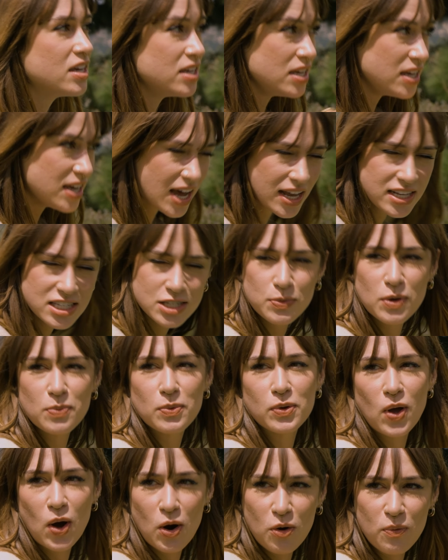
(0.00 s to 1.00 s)
Yes, we
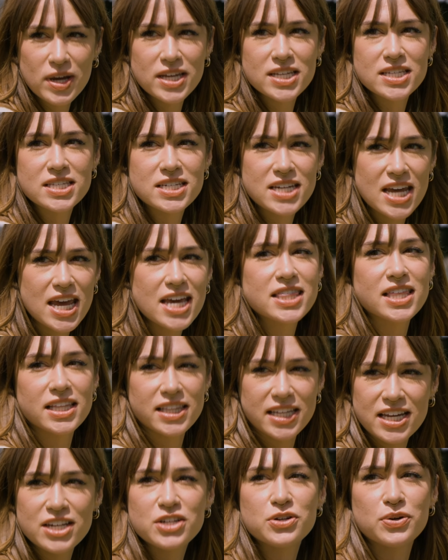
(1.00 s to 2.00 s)
will always take the
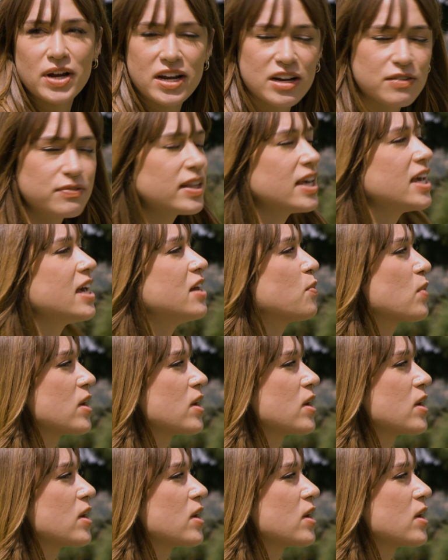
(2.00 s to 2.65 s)
lead creatively and